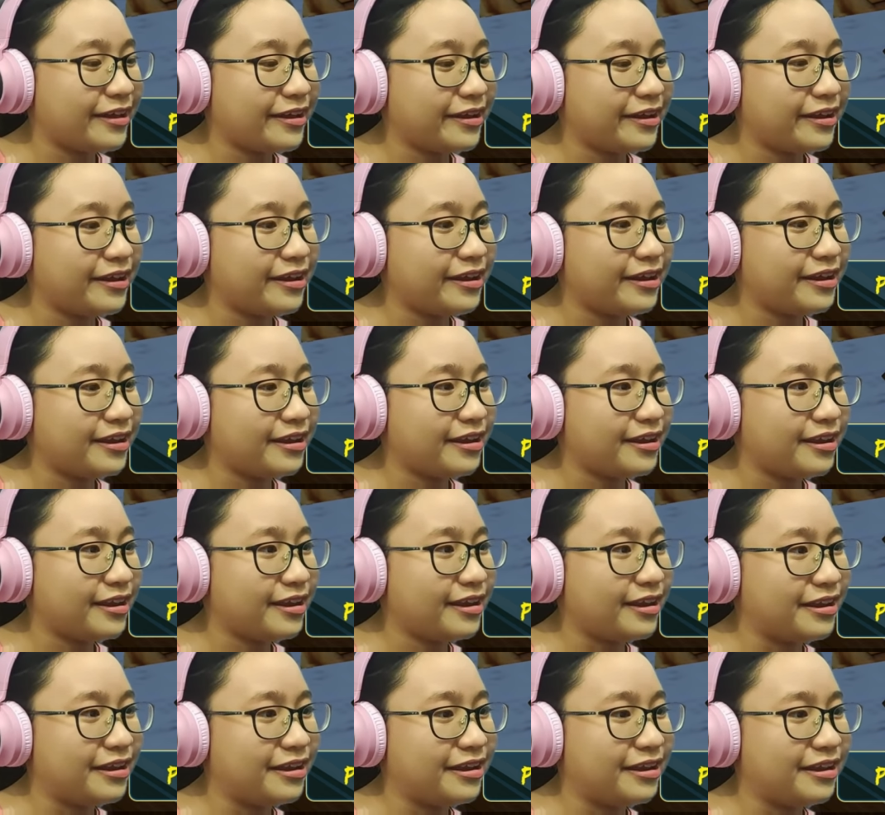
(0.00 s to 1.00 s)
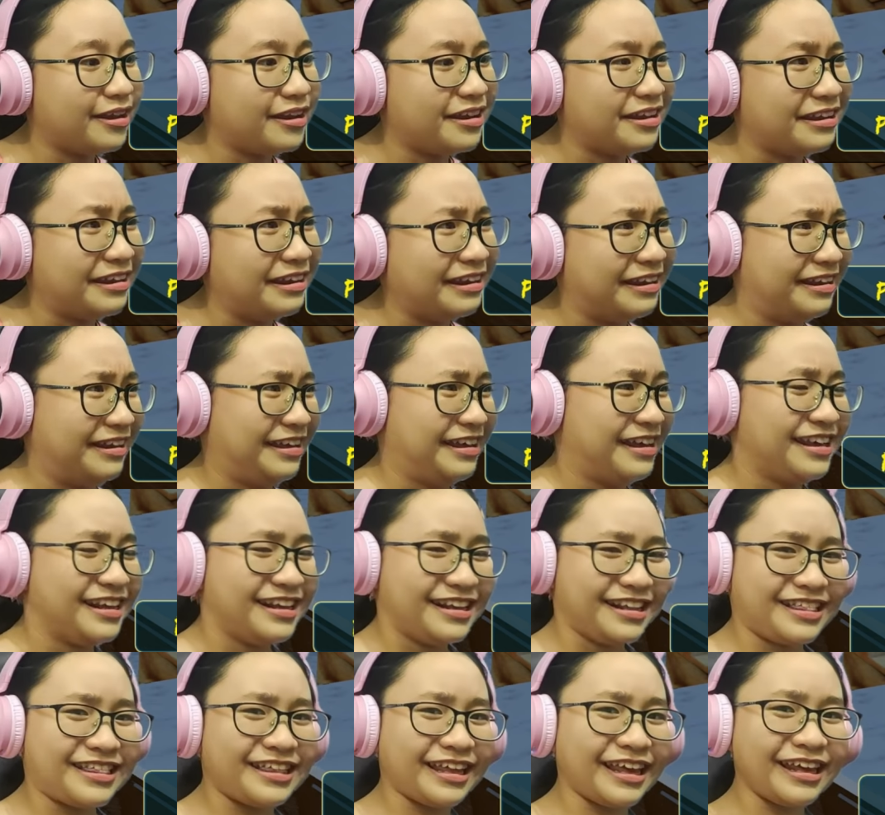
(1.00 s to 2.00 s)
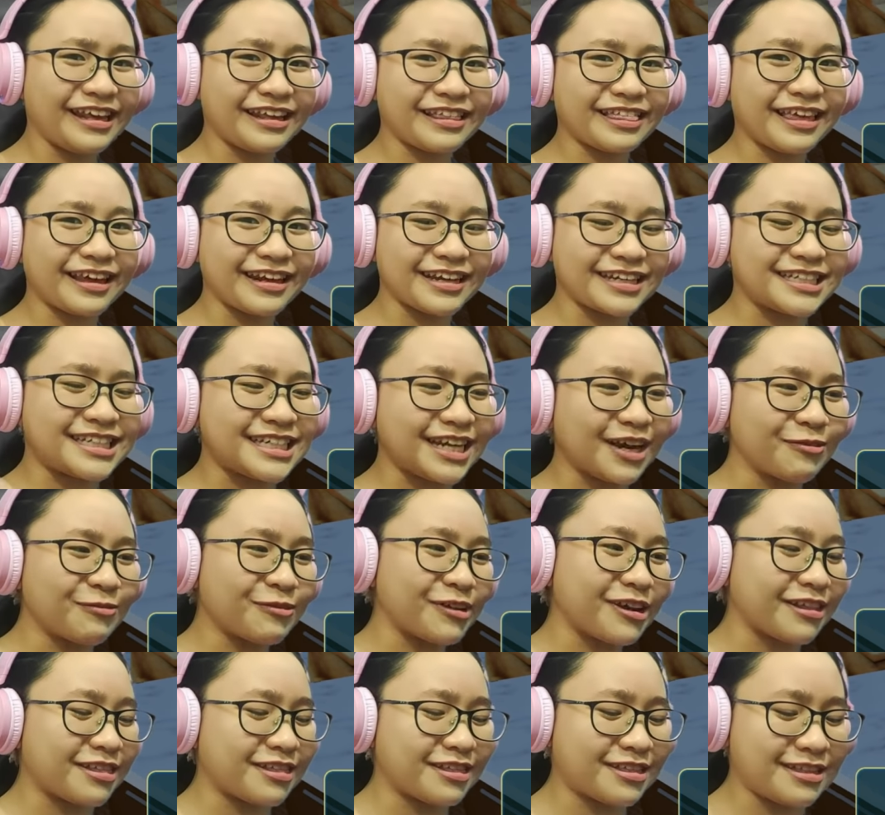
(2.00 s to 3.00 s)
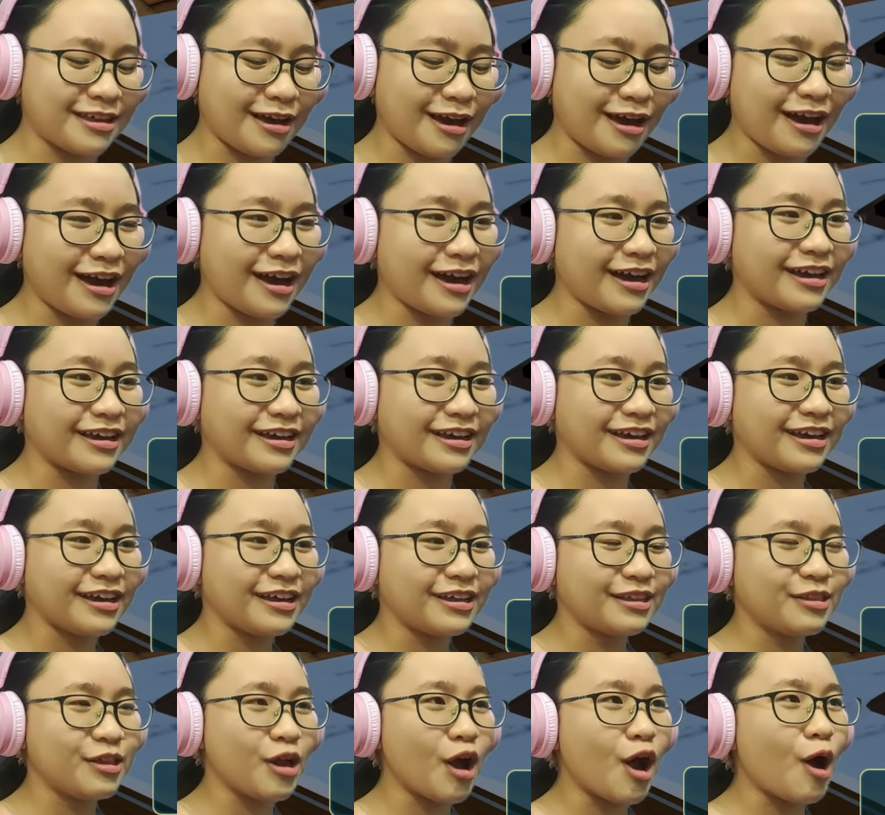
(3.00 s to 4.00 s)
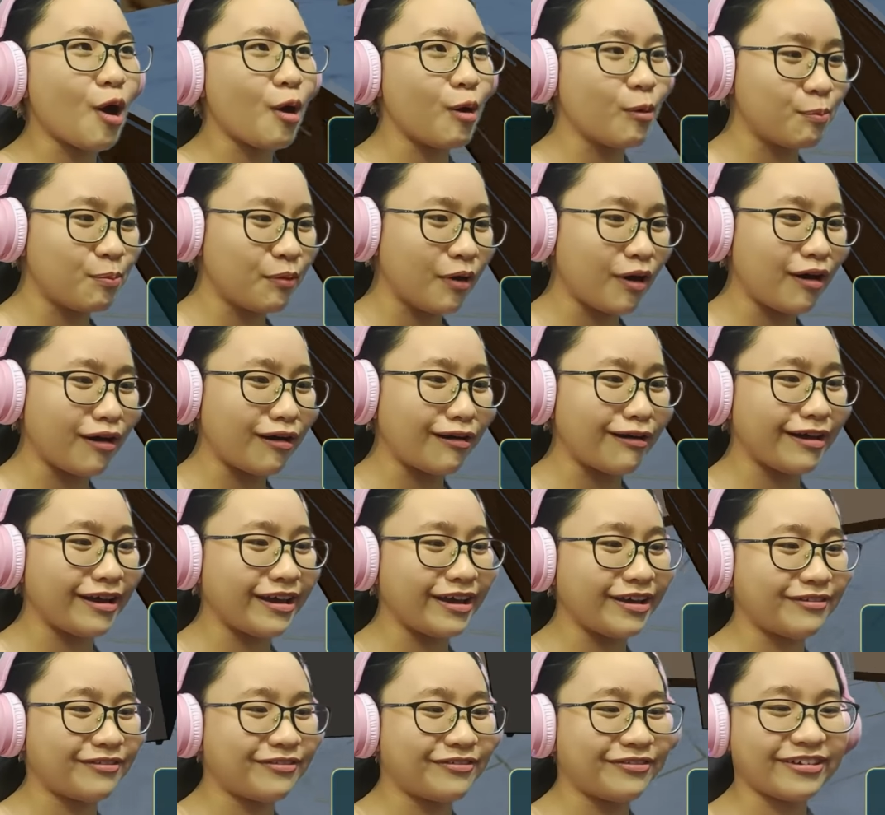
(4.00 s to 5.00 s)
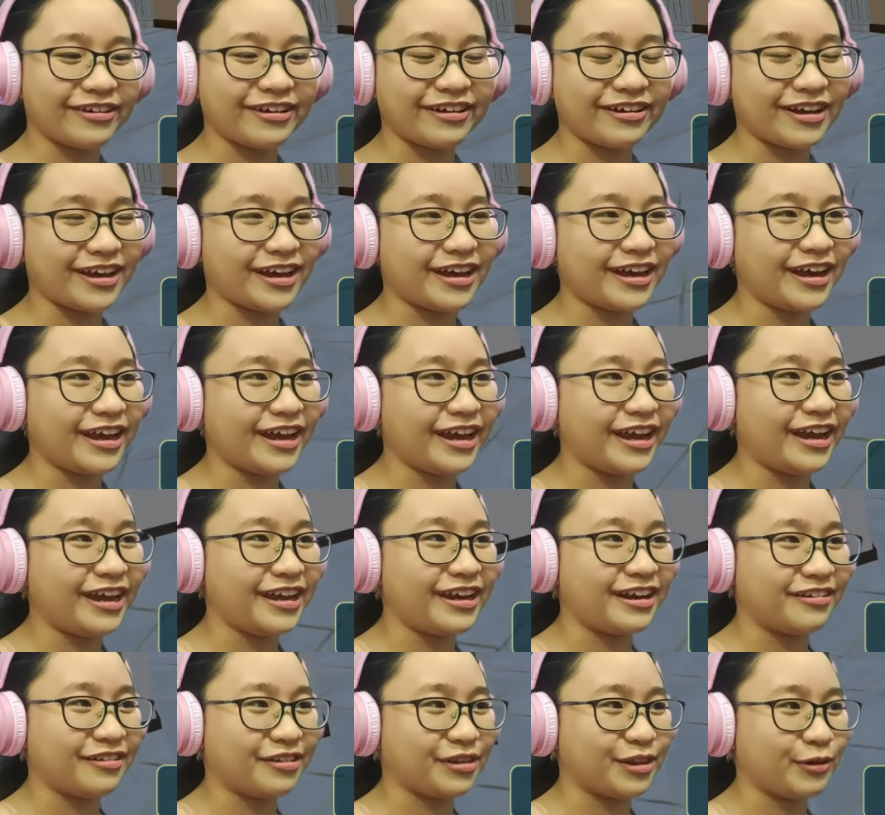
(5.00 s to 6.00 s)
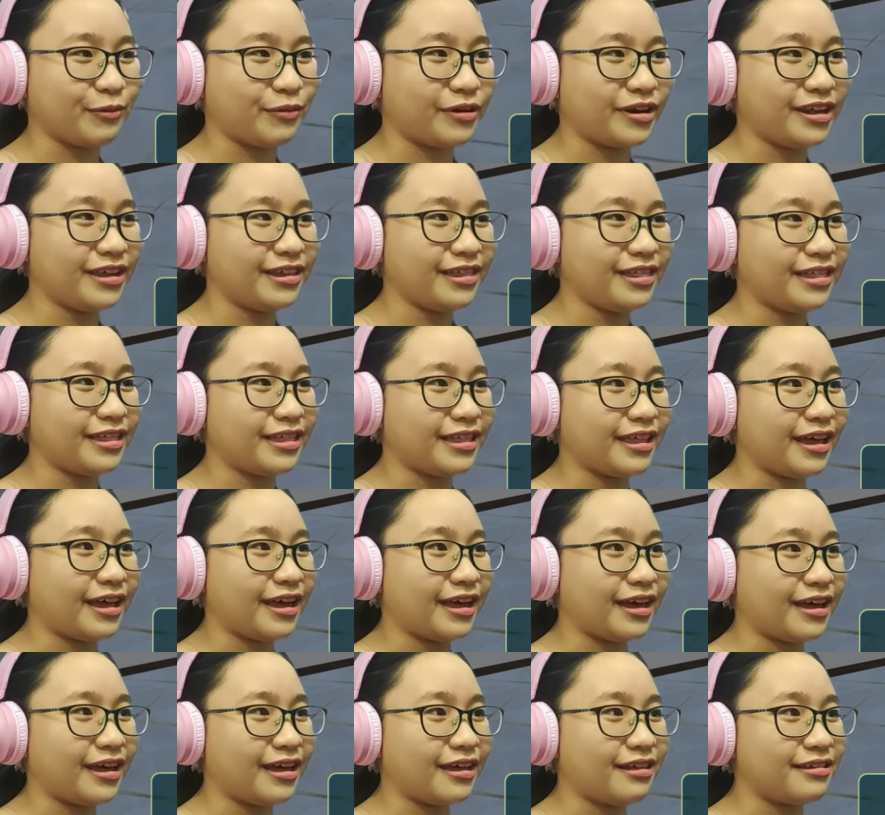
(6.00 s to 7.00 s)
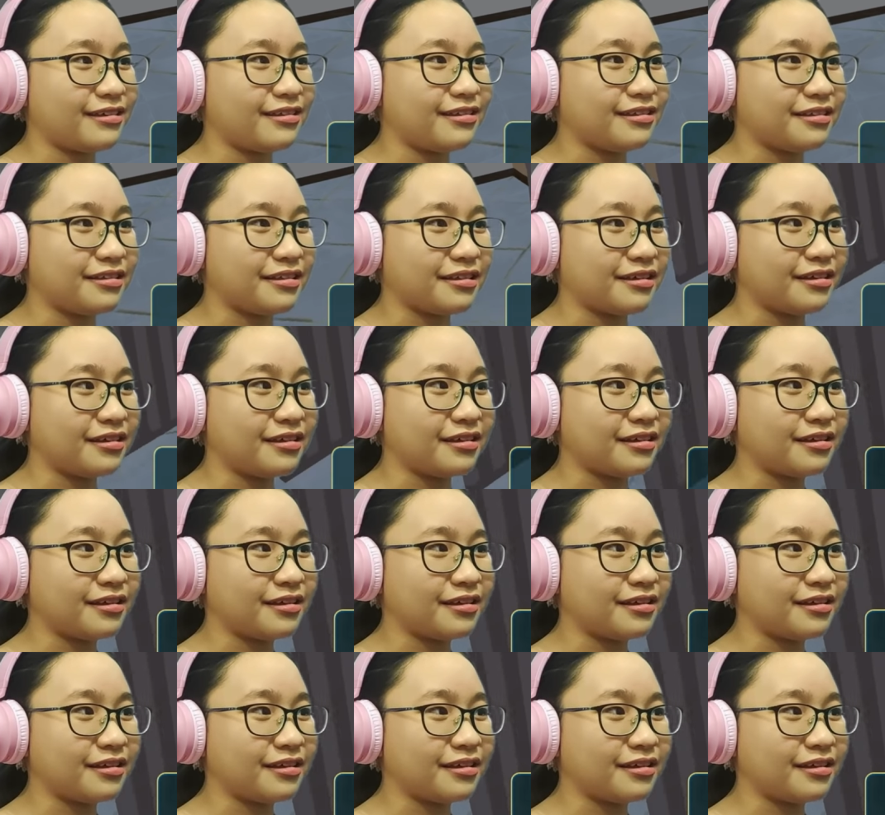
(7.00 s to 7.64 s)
I'll share with my dog. See, he's gonna share with his dog! No, boy! Fine, I'll do what he says.